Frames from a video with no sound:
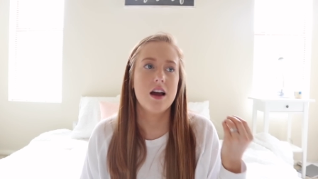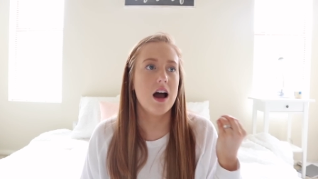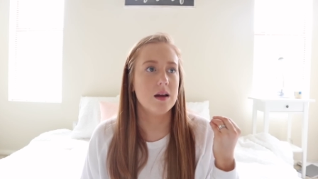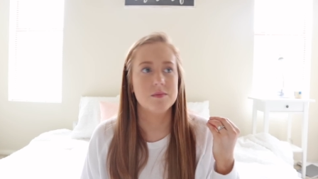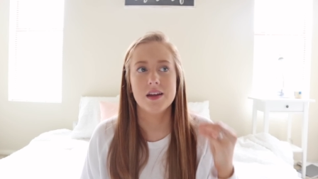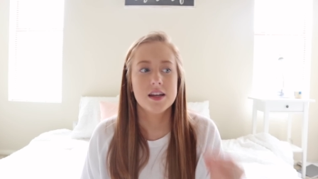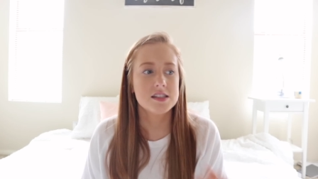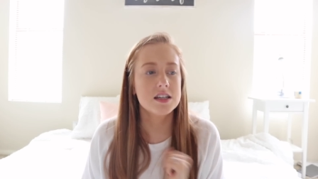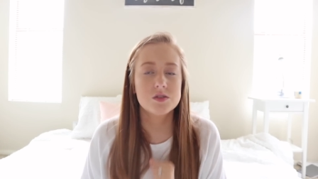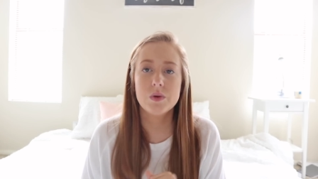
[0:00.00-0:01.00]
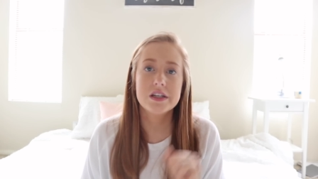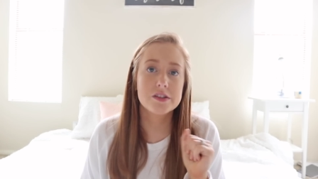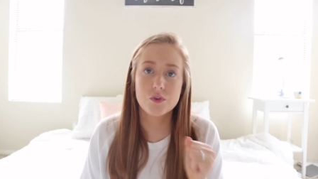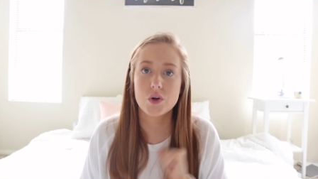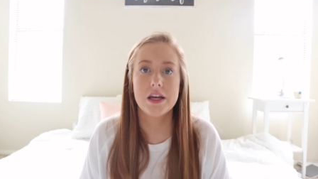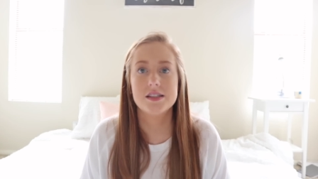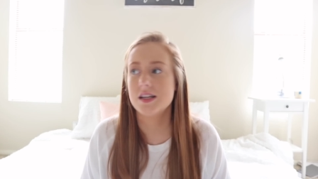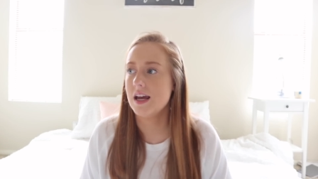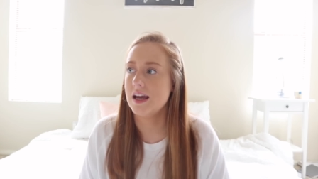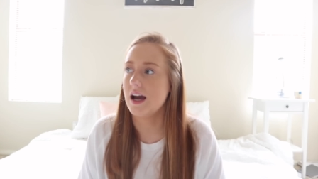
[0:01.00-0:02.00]
I'm 6 weeks, 4 days
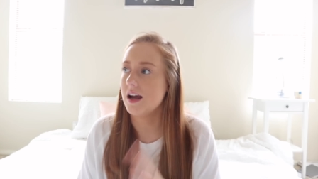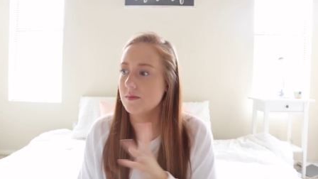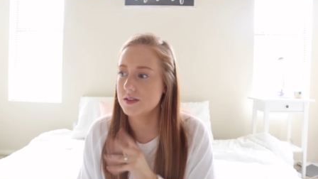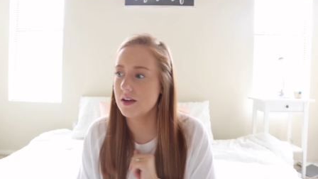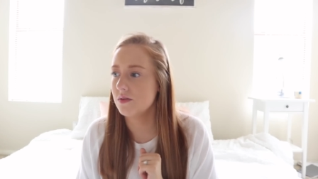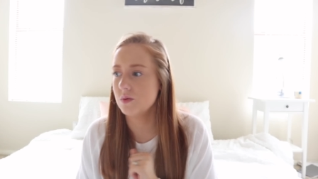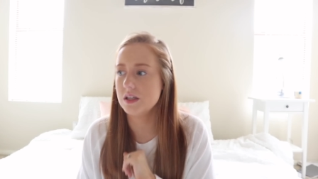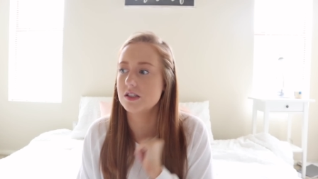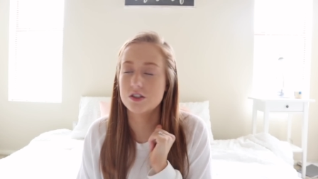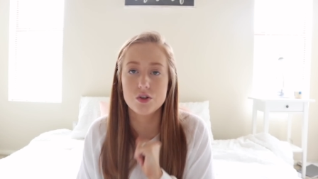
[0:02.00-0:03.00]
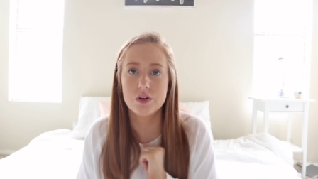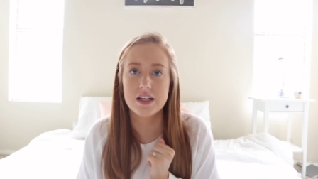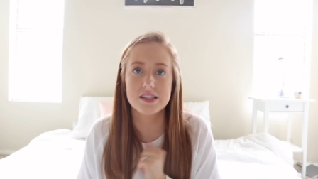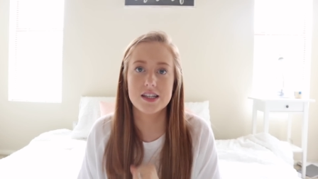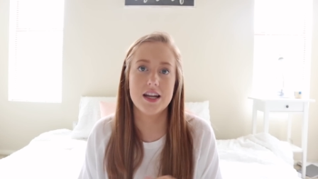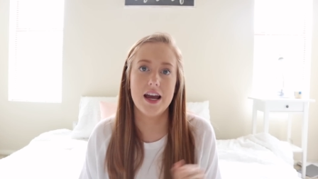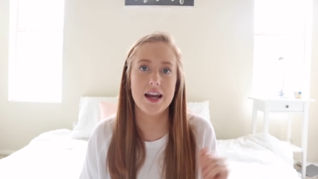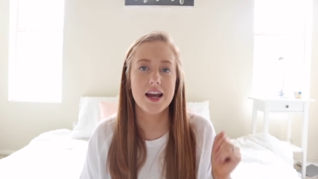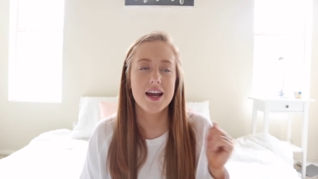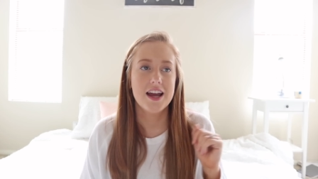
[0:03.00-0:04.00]
today. I'm 7 weeks, 2 days
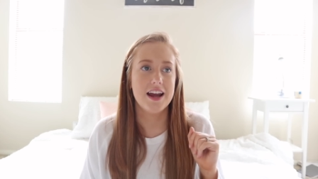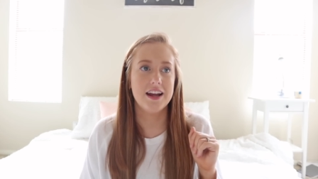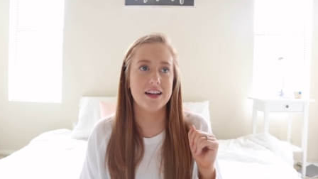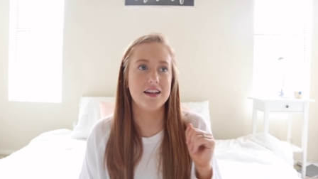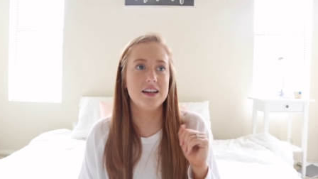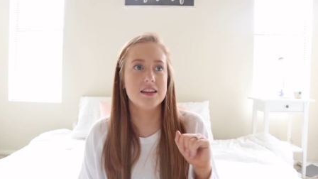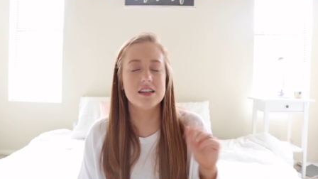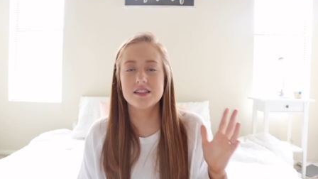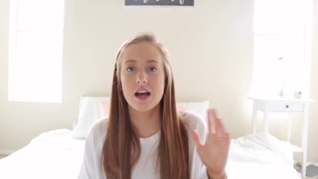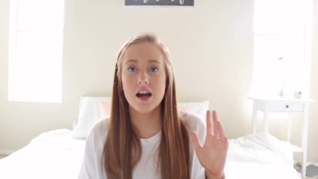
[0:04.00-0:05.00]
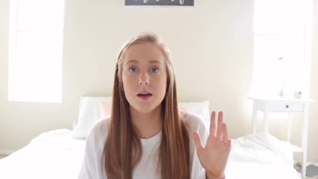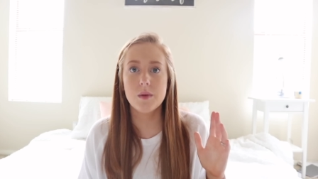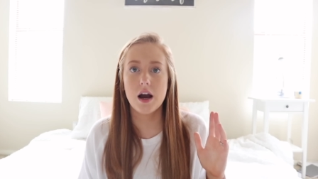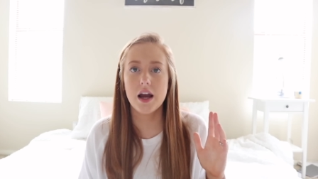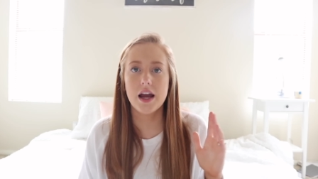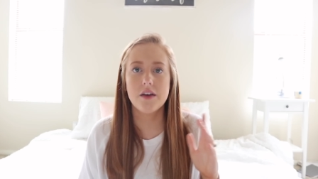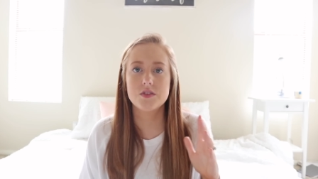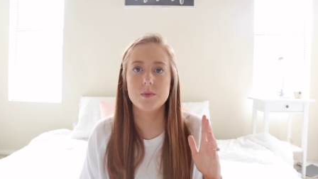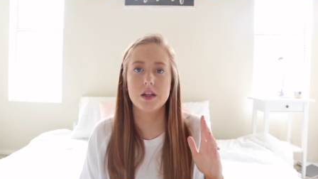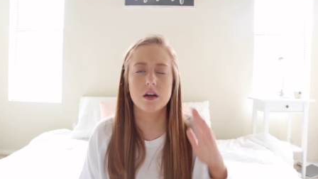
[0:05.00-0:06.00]
today. And this time I have to
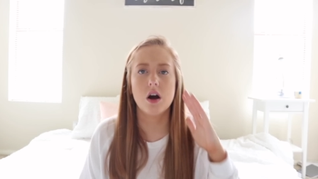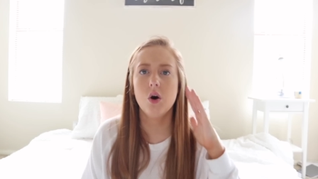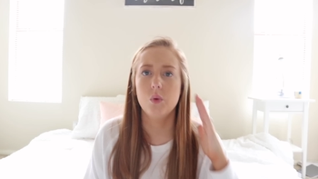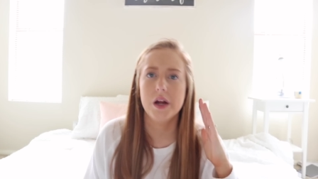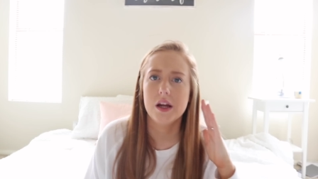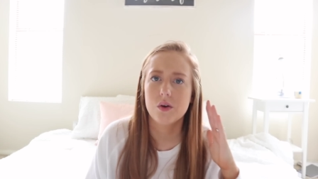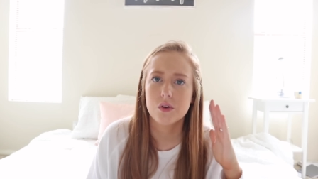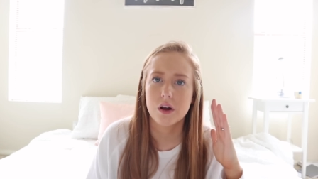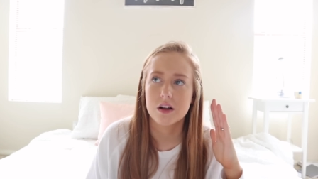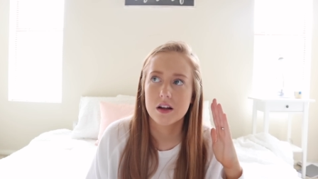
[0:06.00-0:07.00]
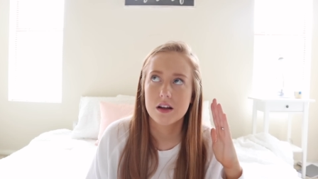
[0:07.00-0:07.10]
be like, oh wait, hold on.